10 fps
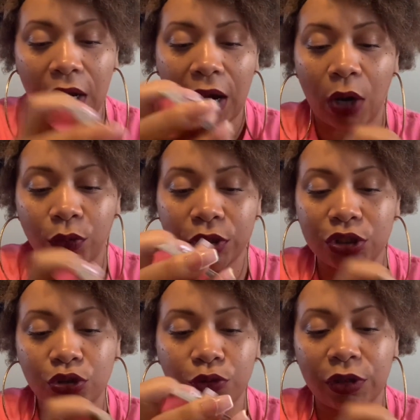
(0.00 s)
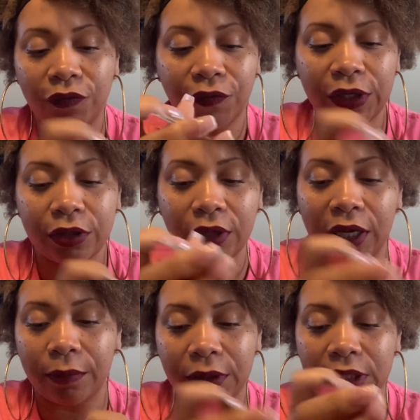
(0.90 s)
I really truly feel
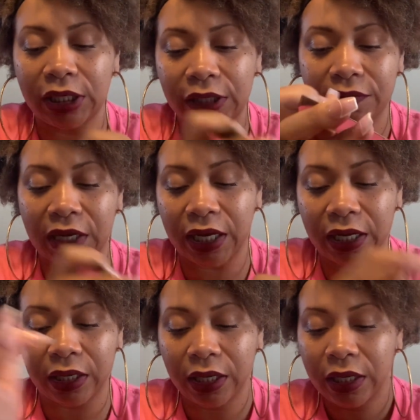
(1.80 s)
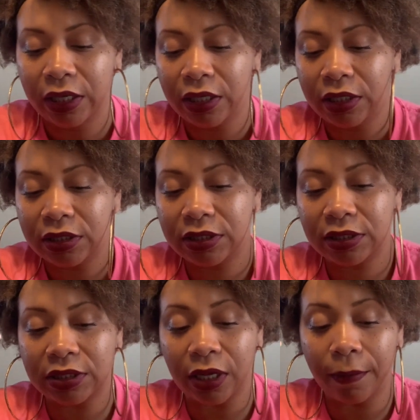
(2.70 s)
and believe that
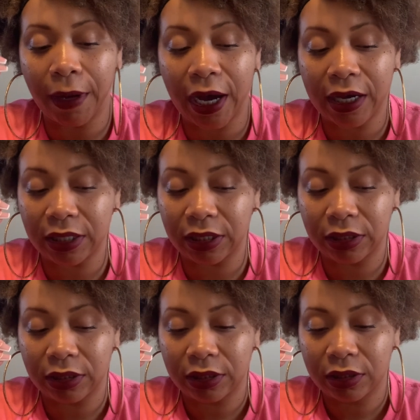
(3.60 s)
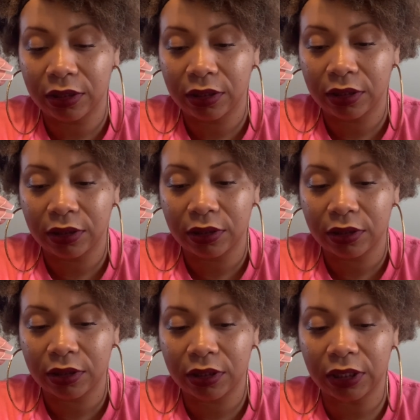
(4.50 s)
somebody
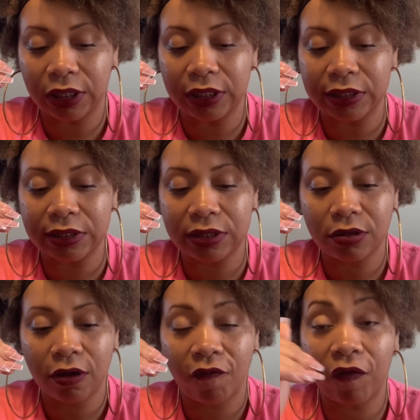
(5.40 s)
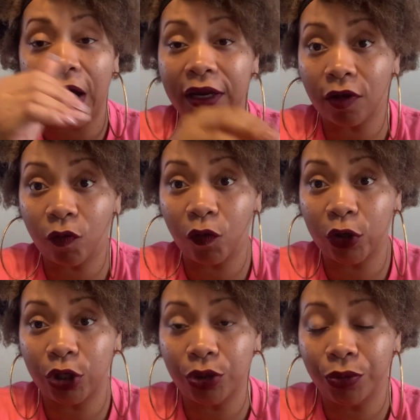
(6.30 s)
is fighting for
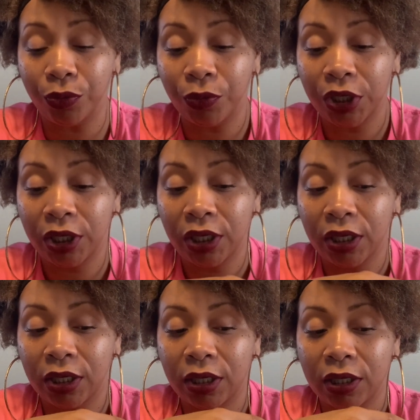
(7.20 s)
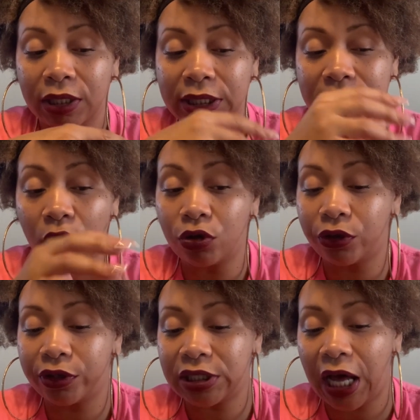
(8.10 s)
you, is on
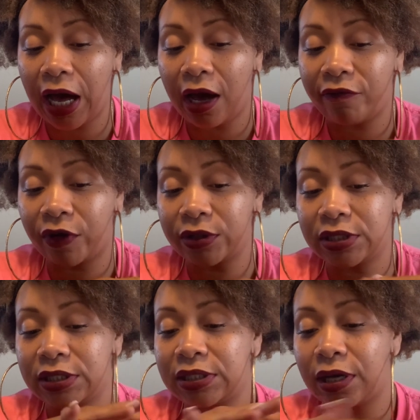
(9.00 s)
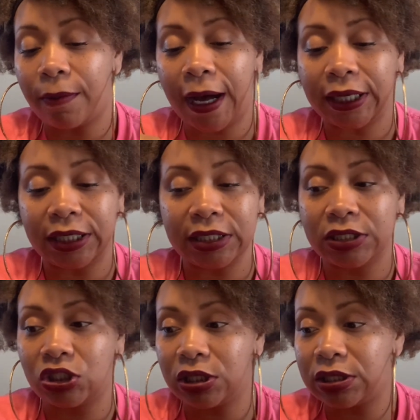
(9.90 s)
your side, versus somebody is
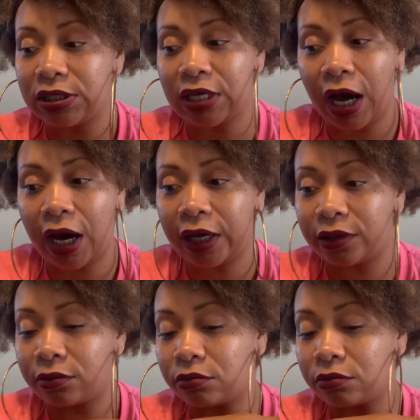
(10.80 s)
just not,